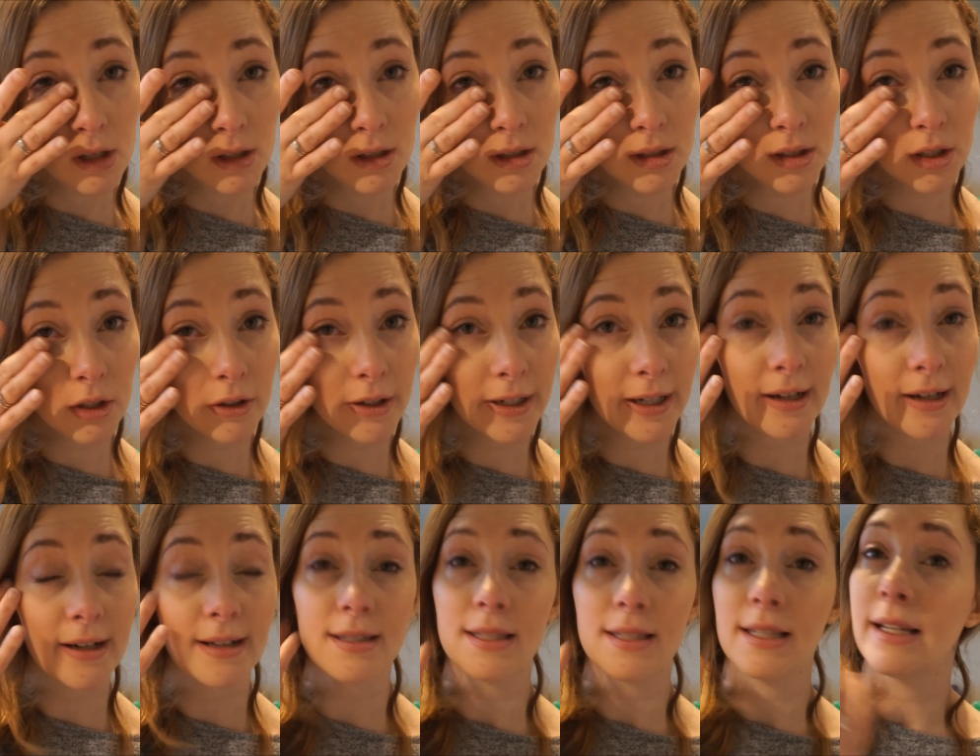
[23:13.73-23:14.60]
Sorry
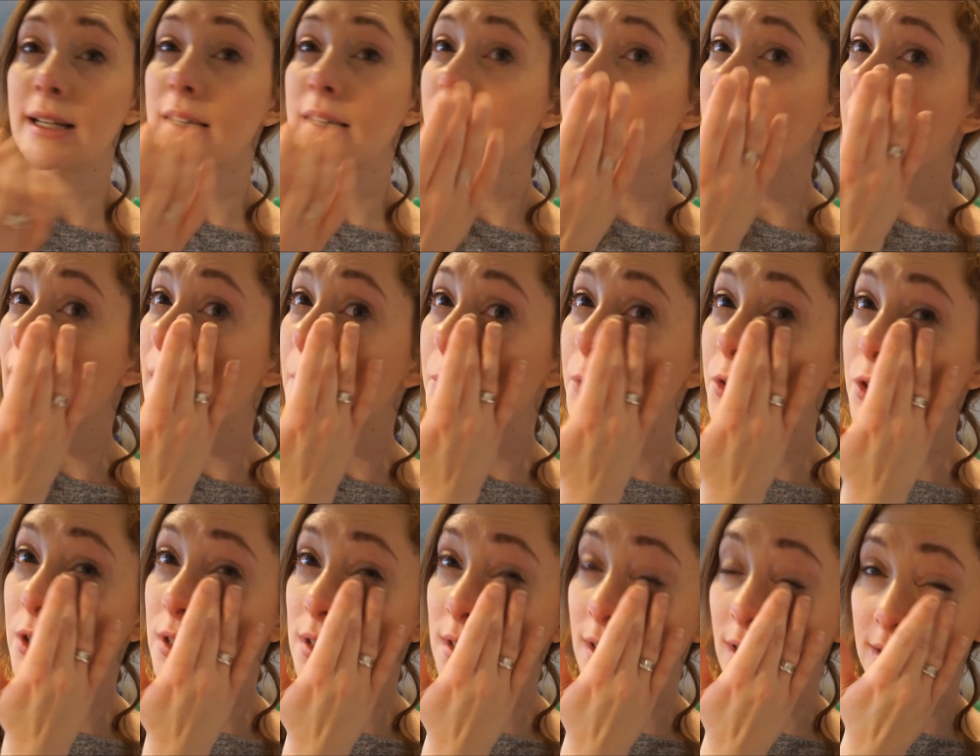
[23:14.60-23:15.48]
guys, the camera
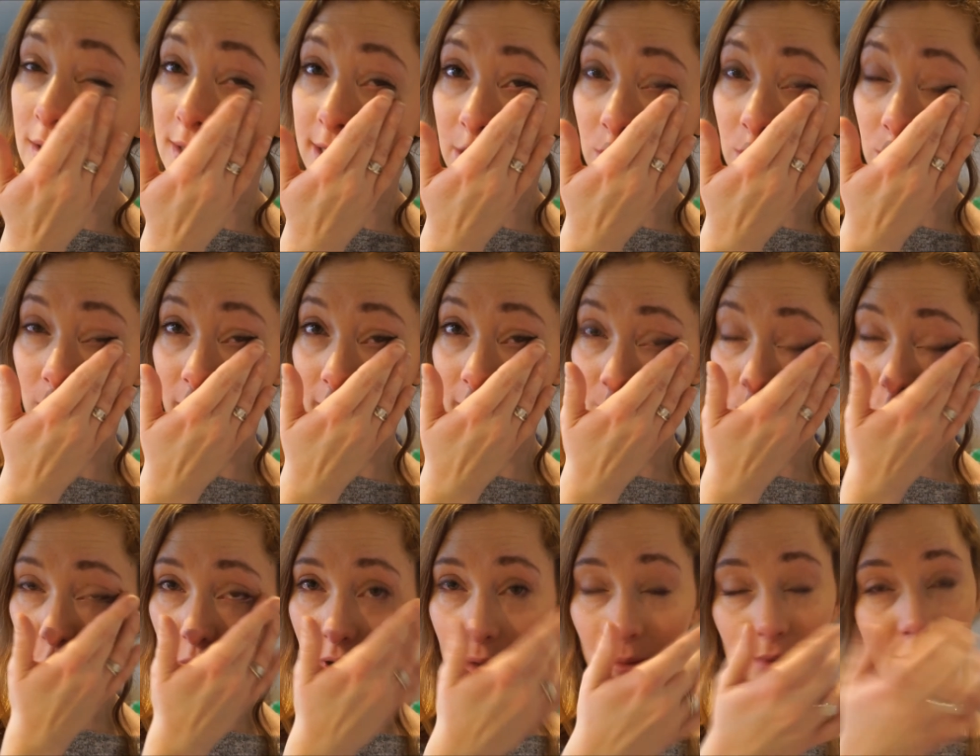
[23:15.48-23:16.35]
just cut out. But
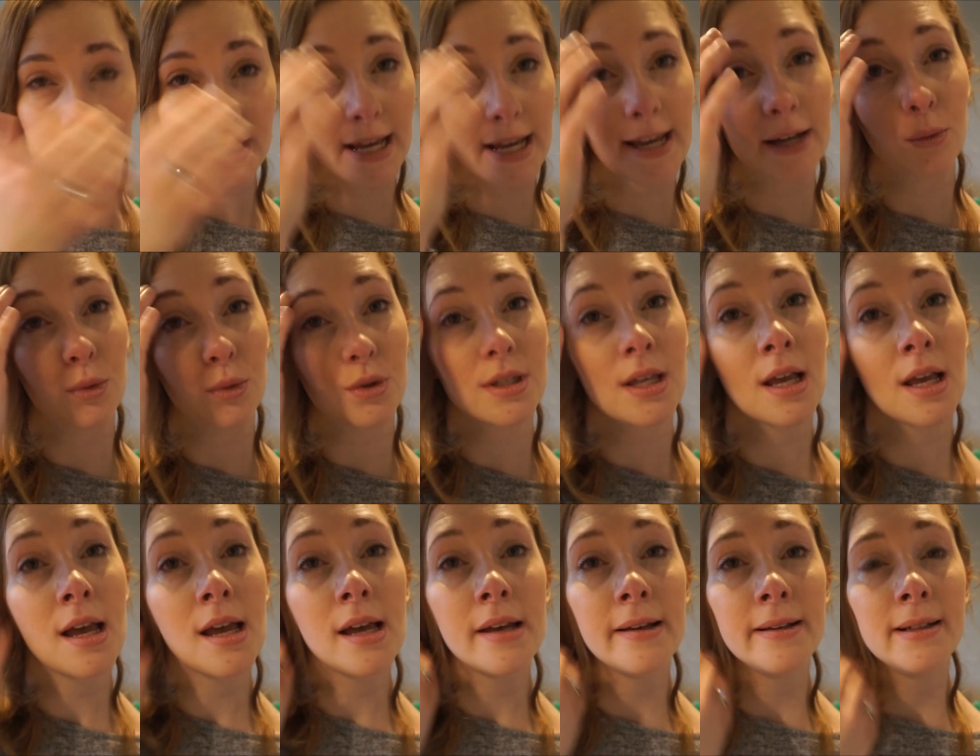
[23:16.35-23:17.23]
what I was saying was
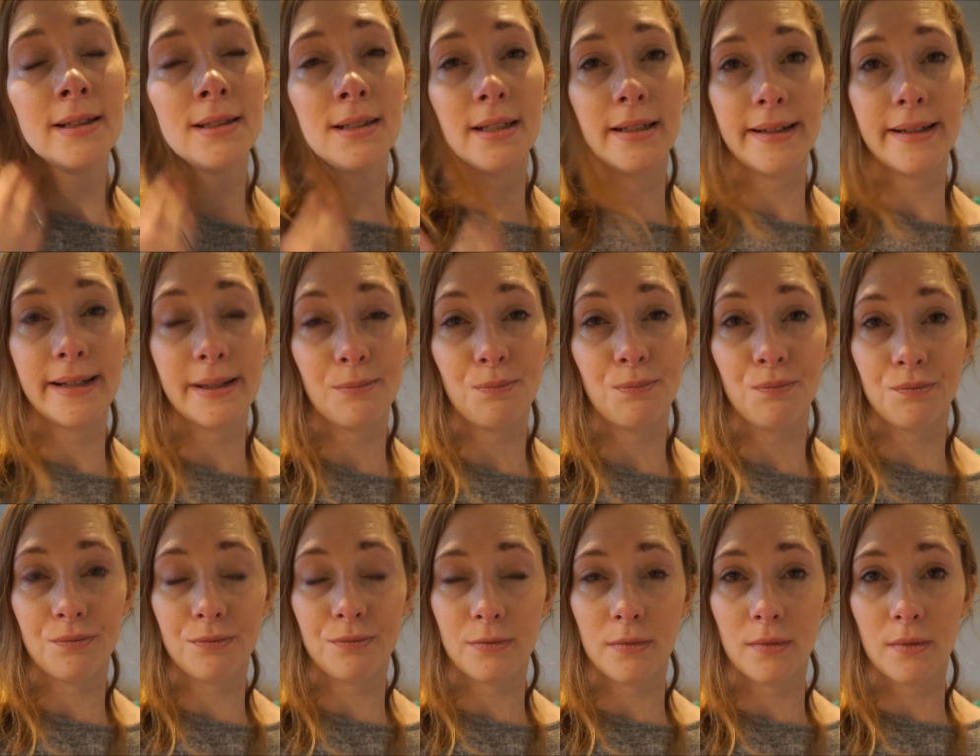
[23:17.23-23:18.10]
I
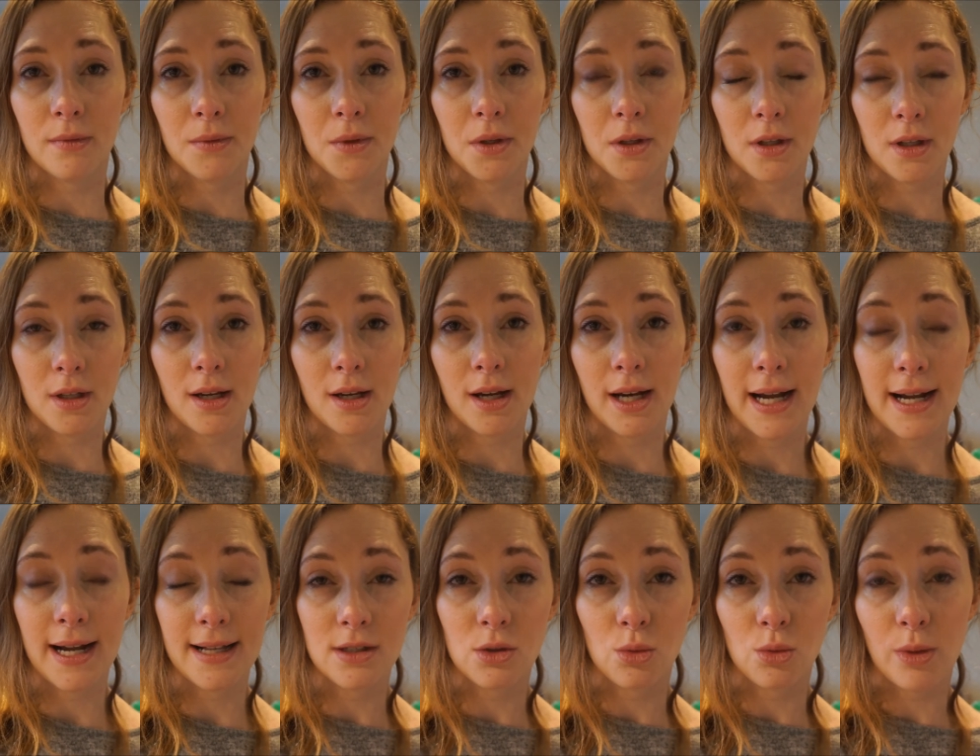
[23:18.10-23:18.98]

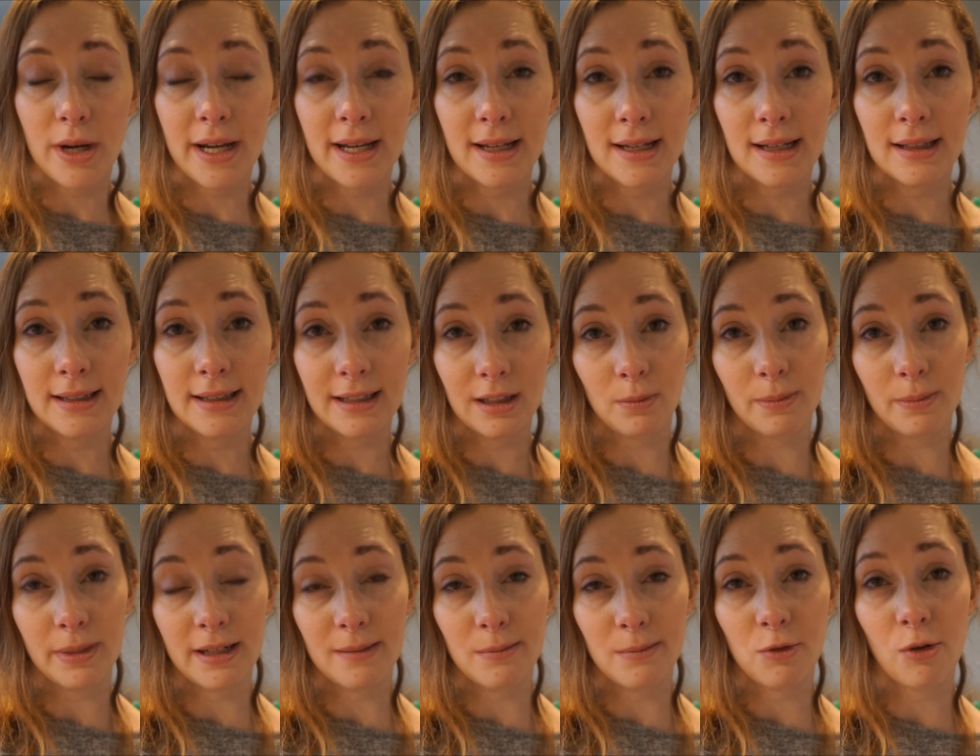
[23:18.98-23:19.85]
had to wait a little
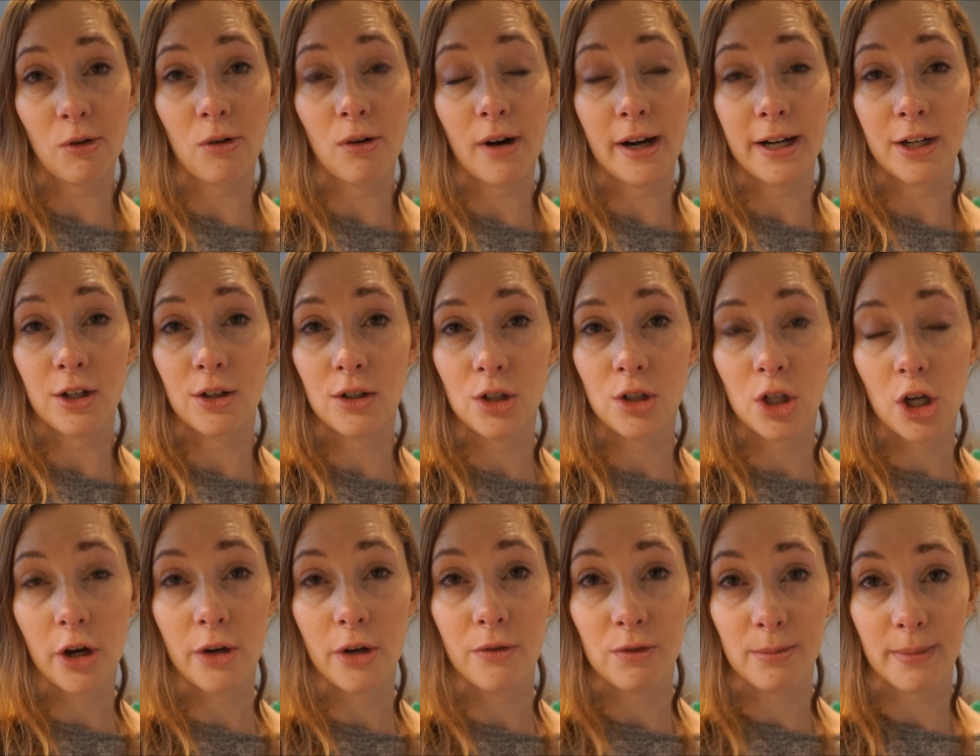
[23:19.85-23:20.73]
bit before I could
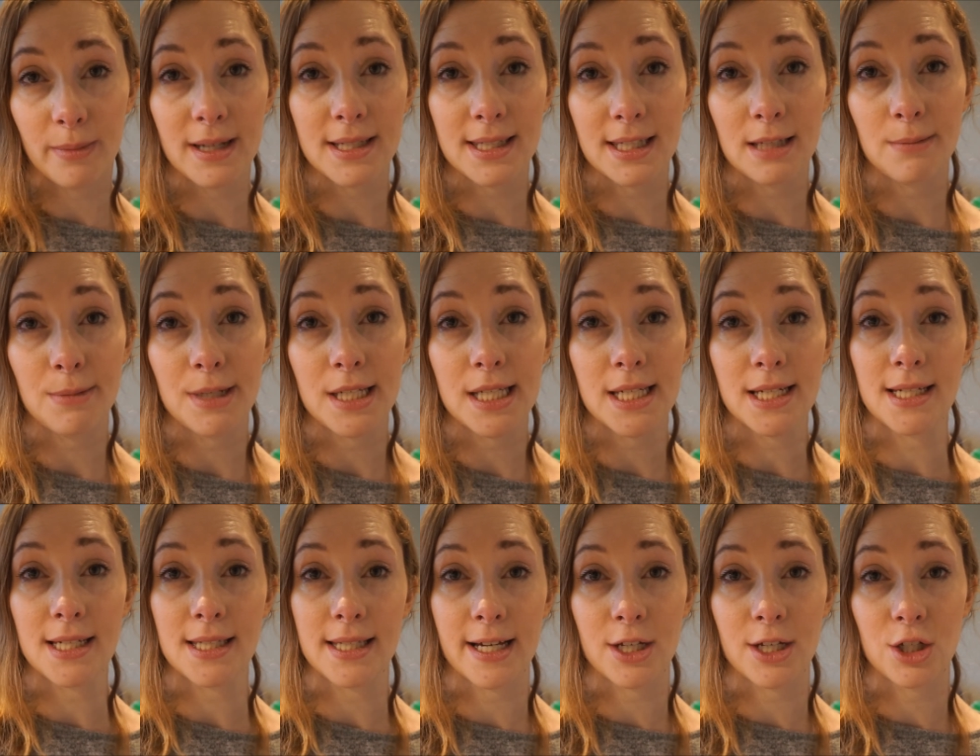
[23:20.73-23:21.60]
go for my
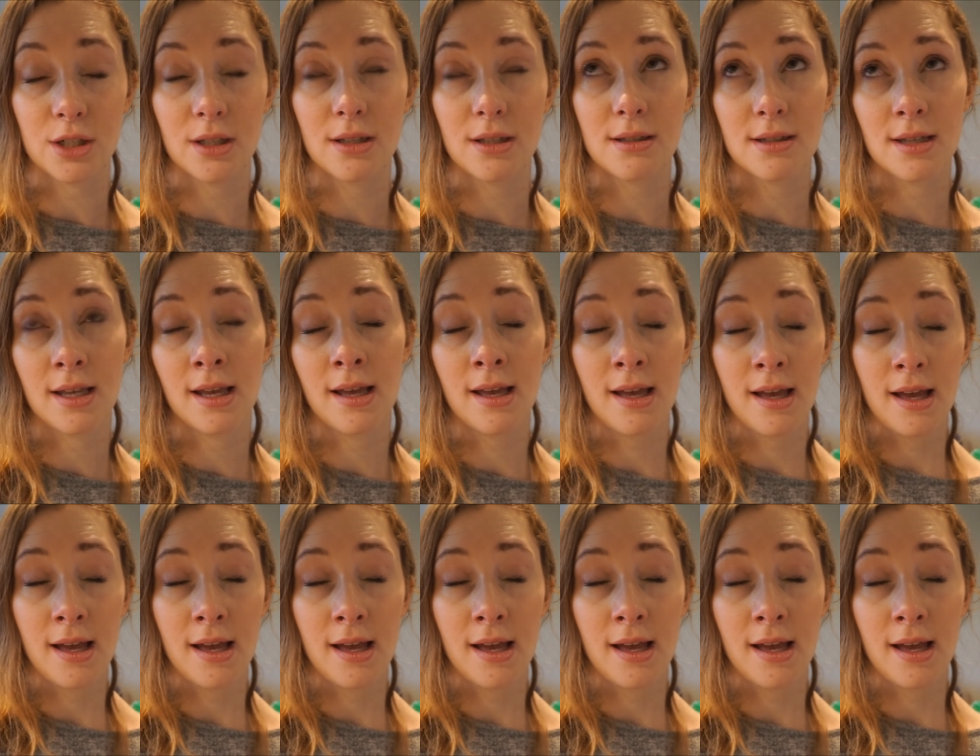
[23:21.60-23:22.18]
CBT sessions.